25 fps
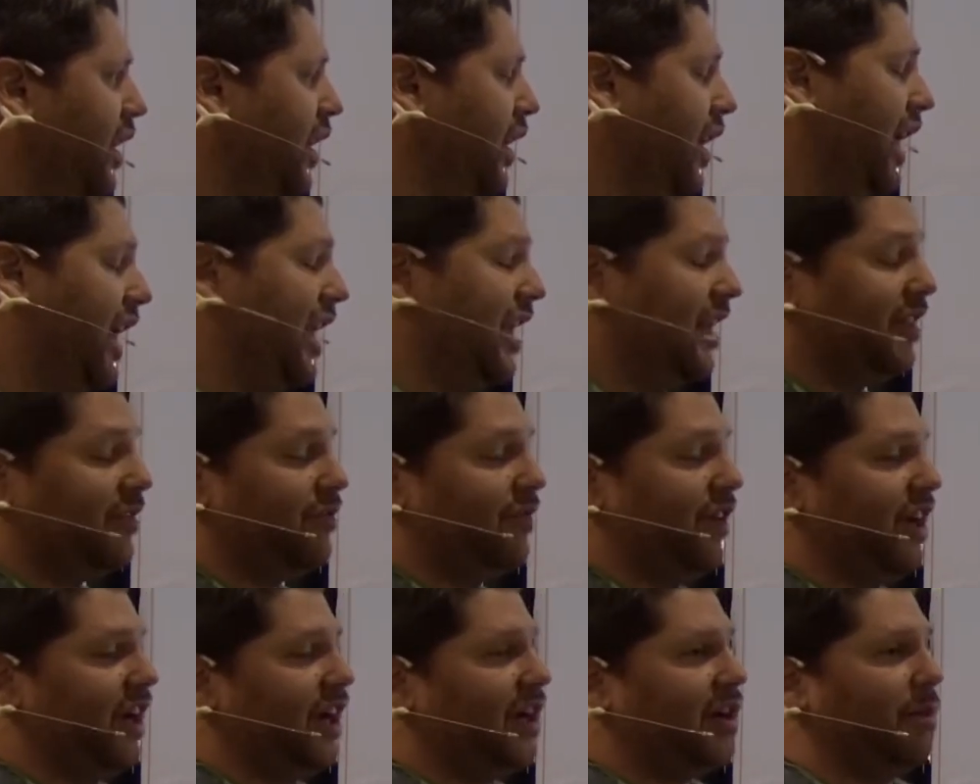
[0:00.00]
And it's
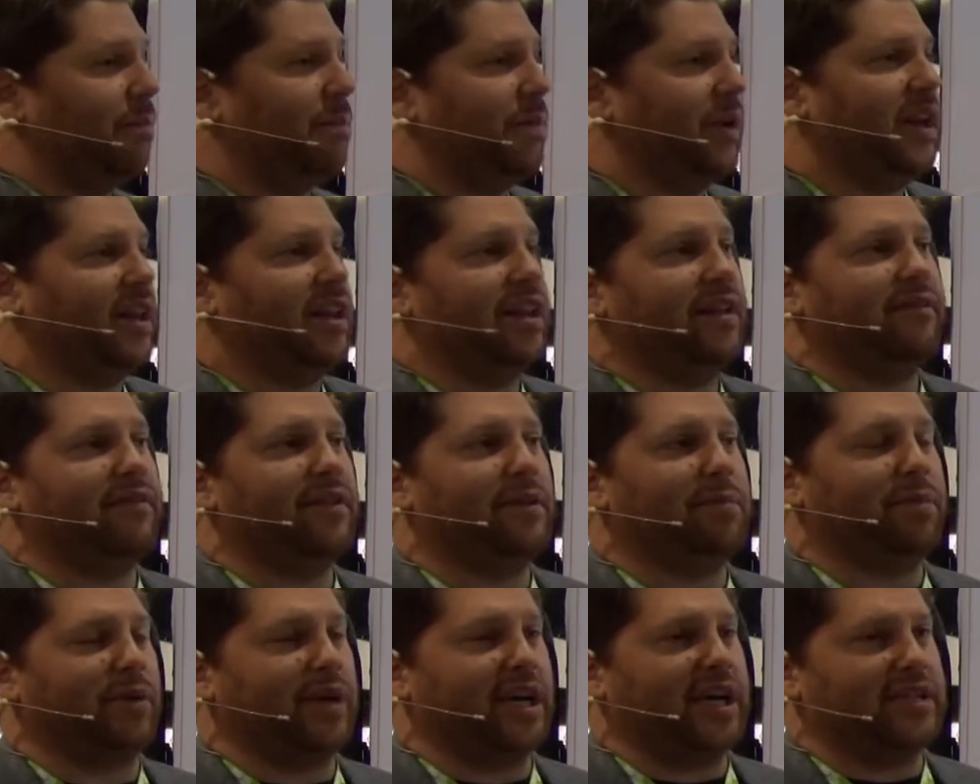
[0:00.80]
very competitively
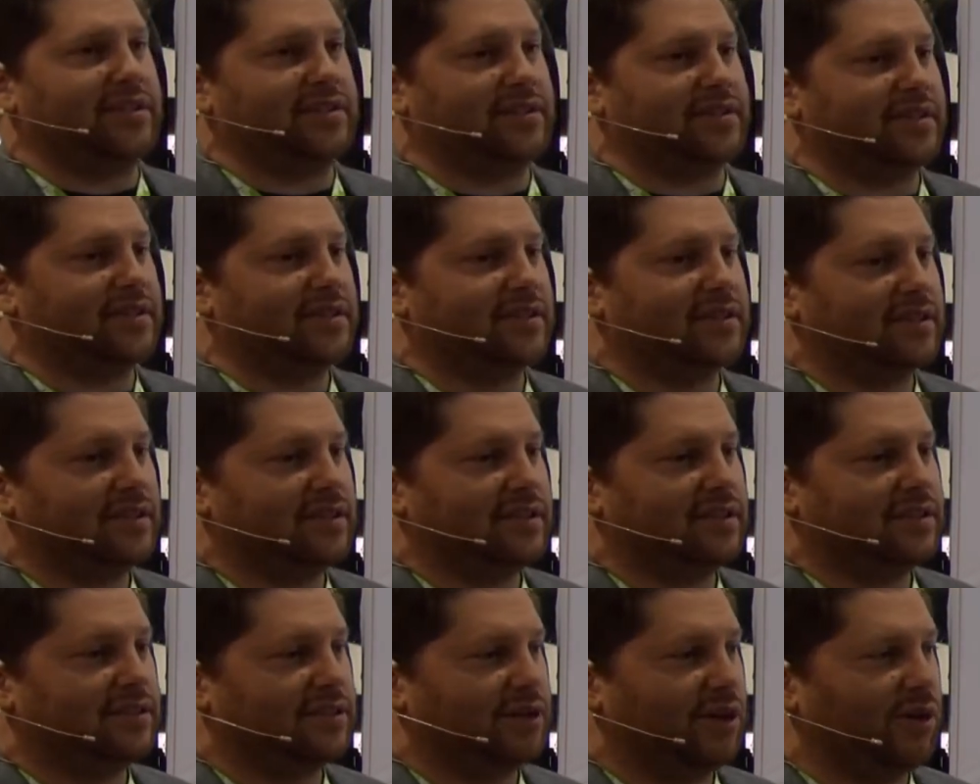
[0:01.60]
priced.
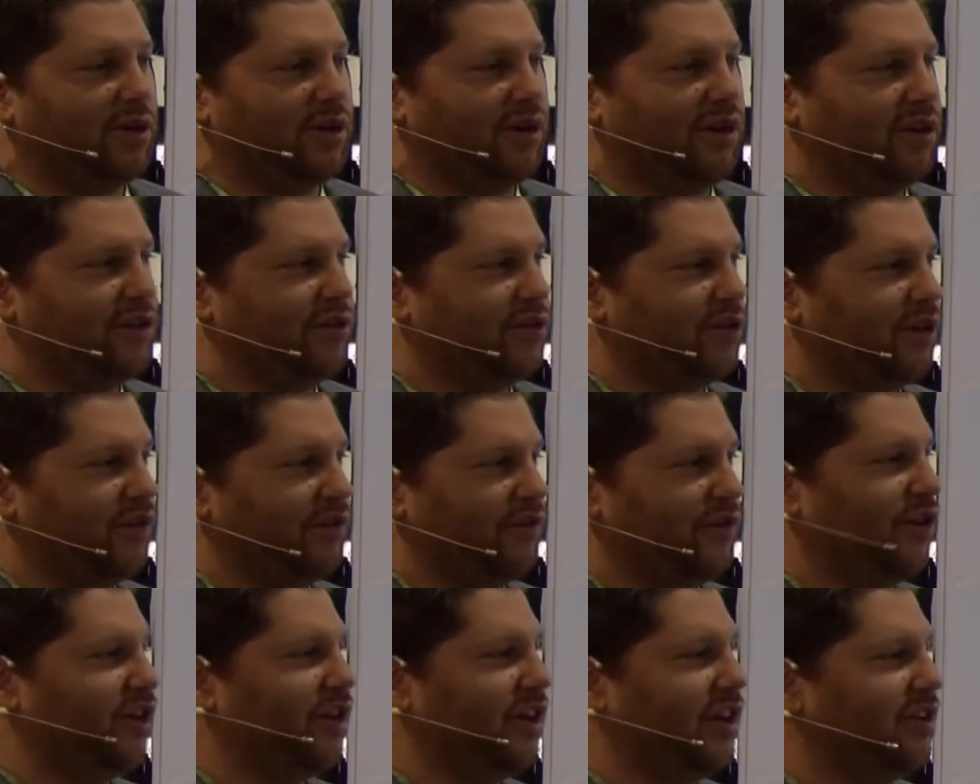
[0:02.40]
So also if
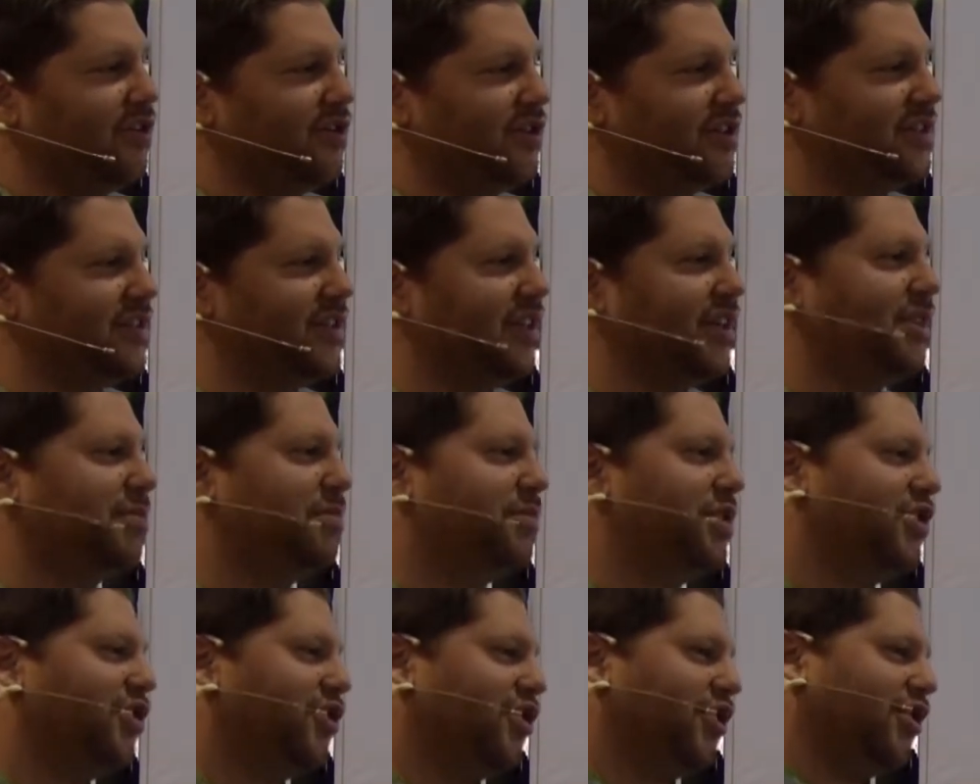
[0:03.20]
you're interested,
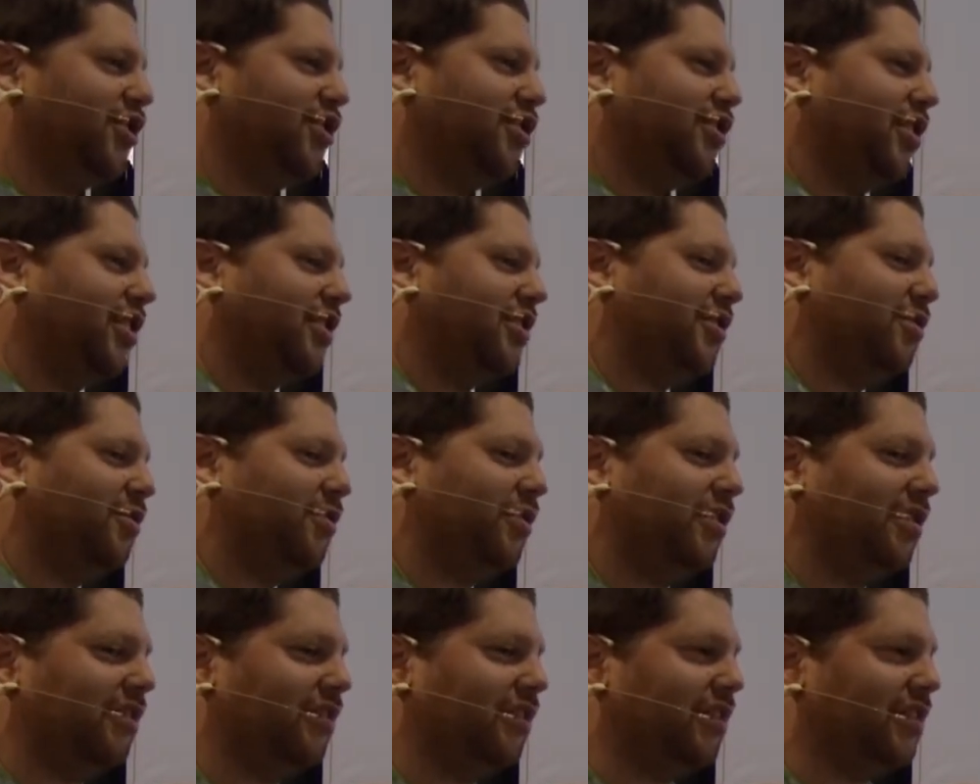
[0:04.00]
be sure to talk to
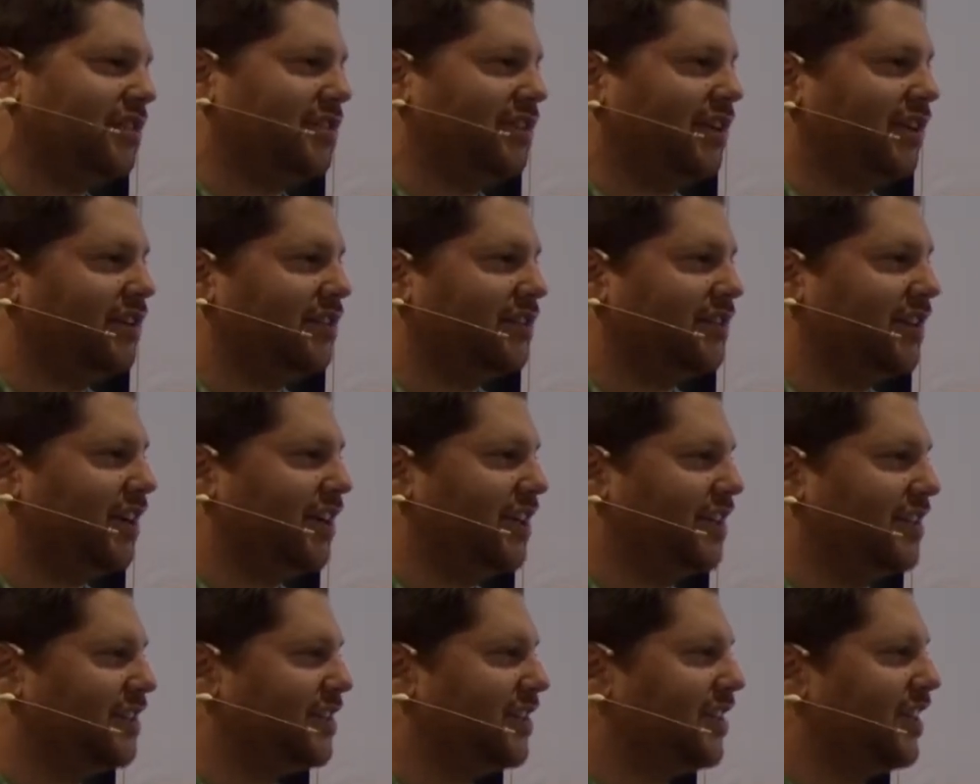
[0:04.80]
one of our sales
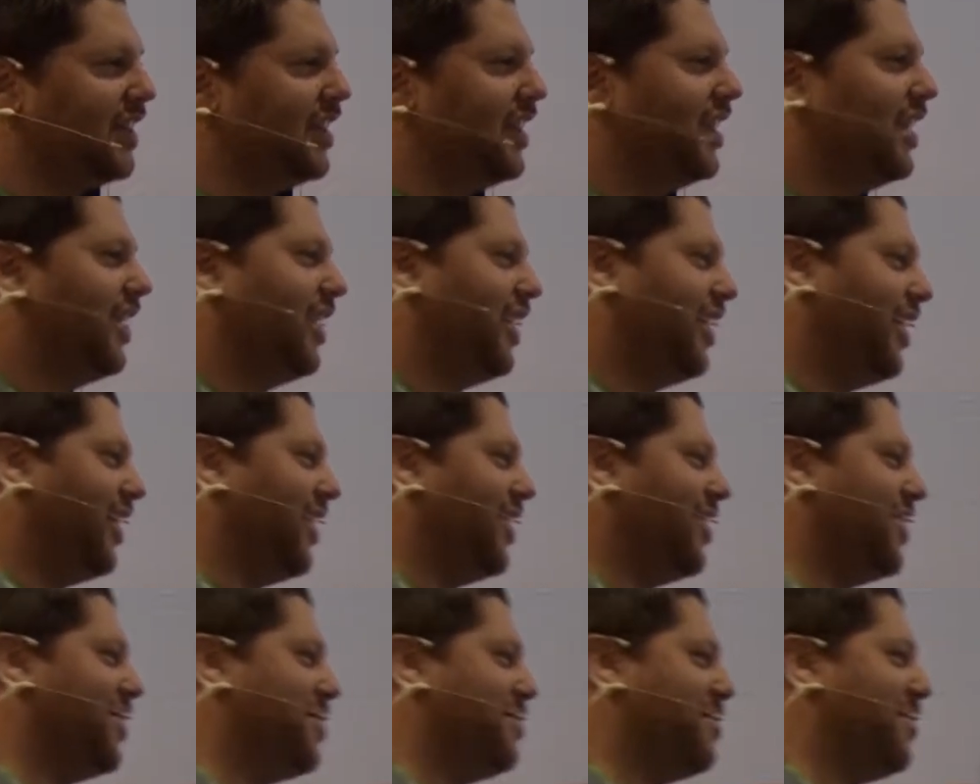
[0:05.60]
guys
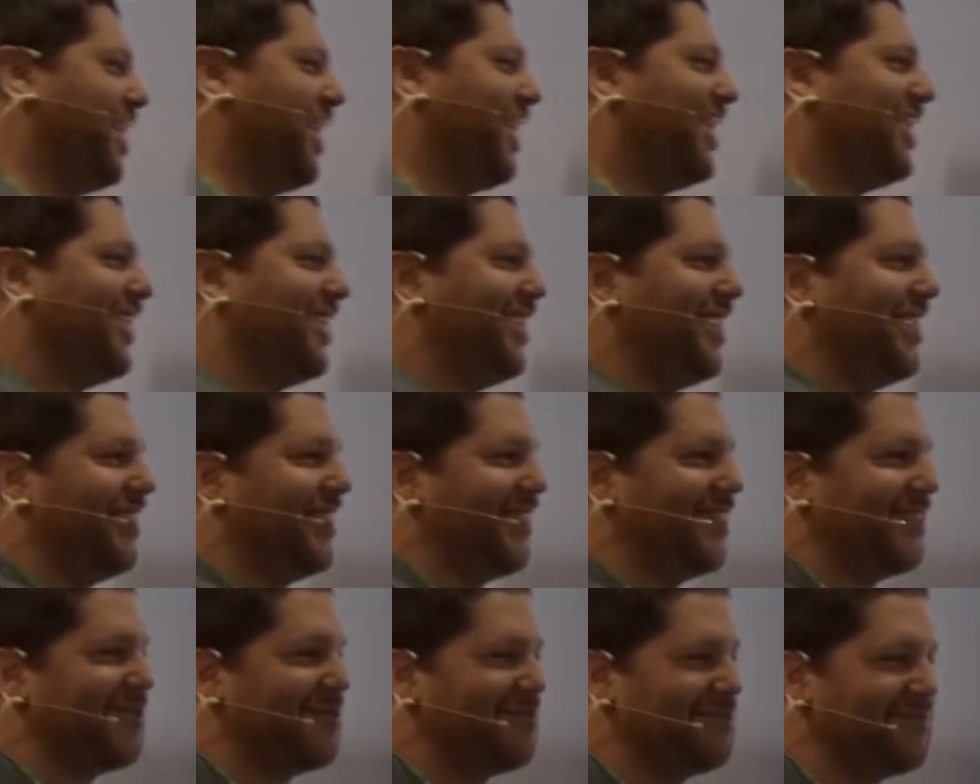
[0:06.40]
in the back of
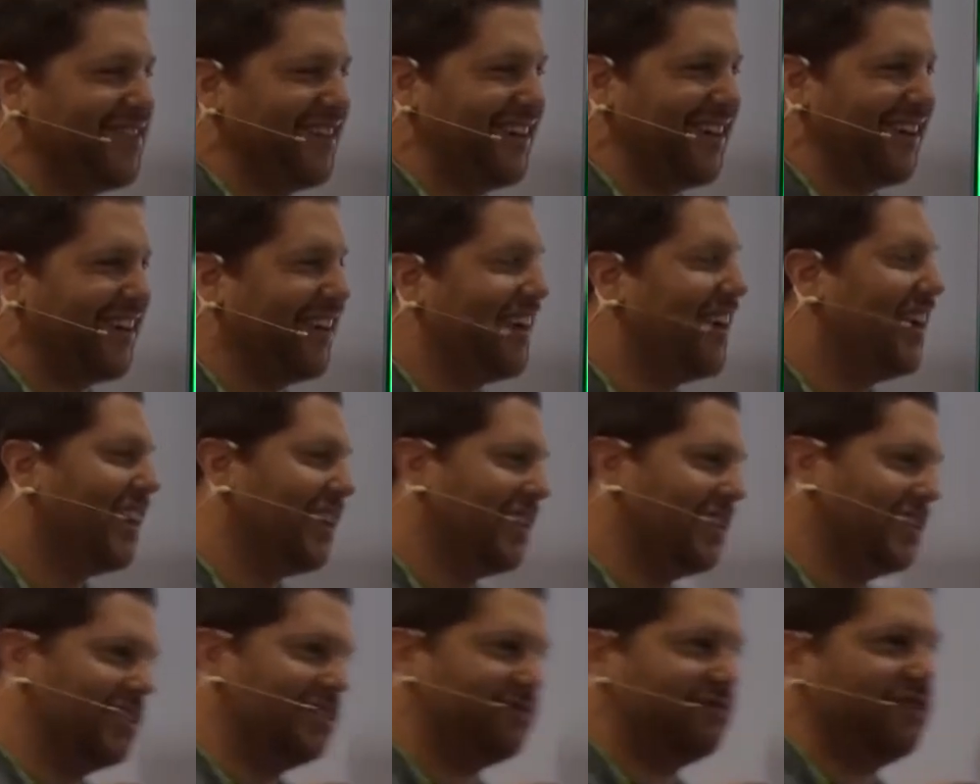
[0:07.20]
the room there,
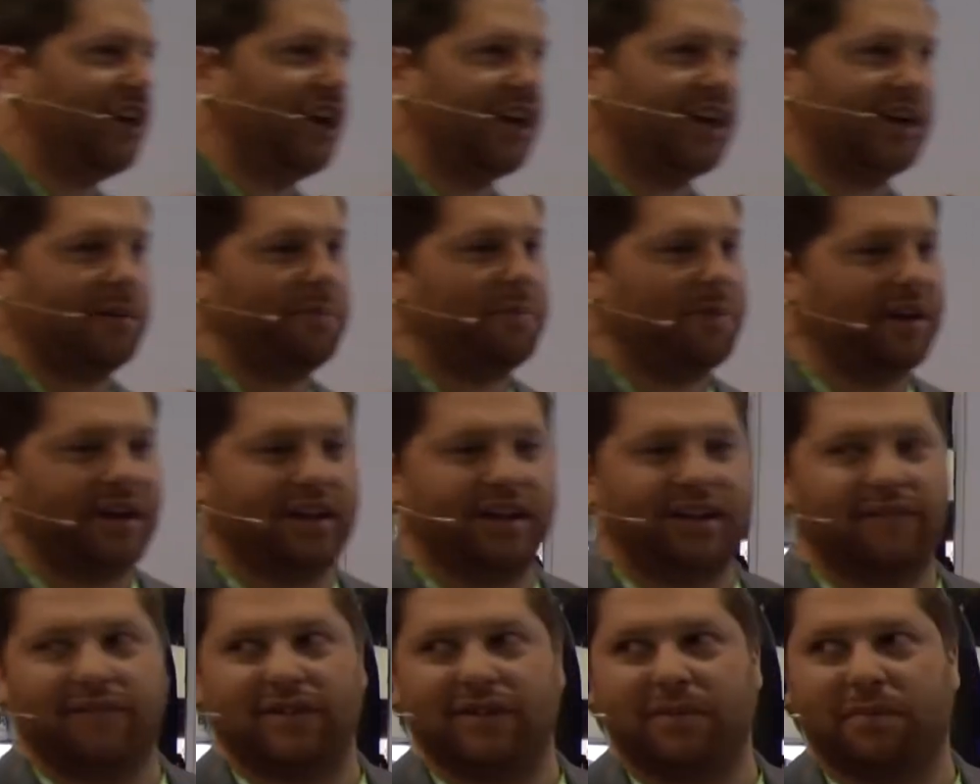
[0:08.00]
because it's very
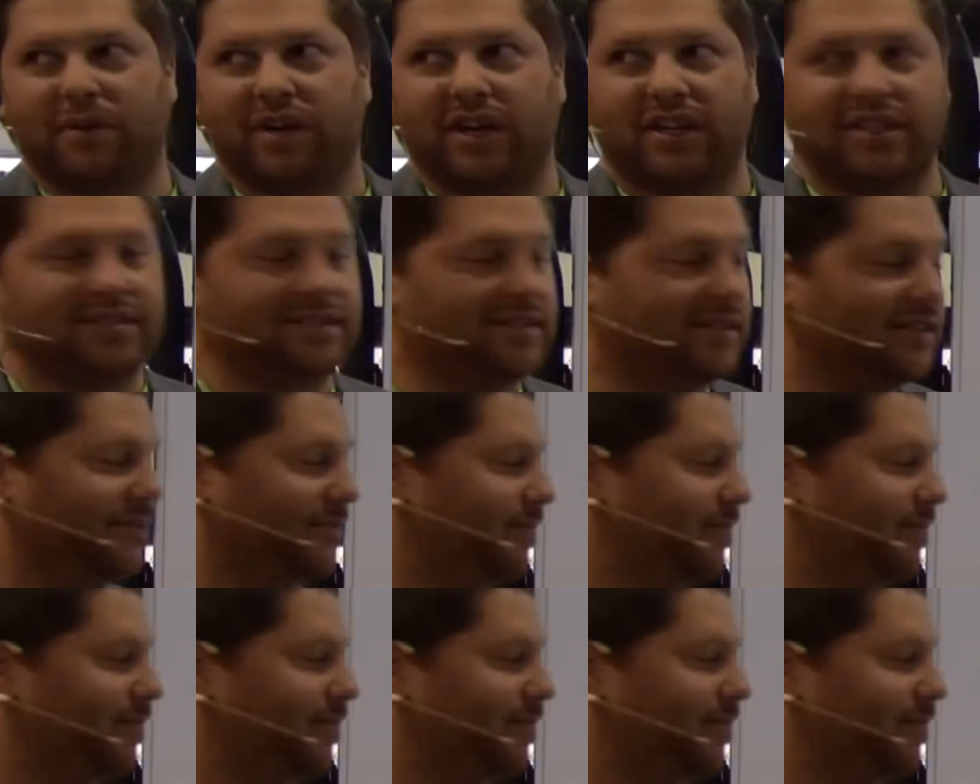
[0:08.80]
competitively priced.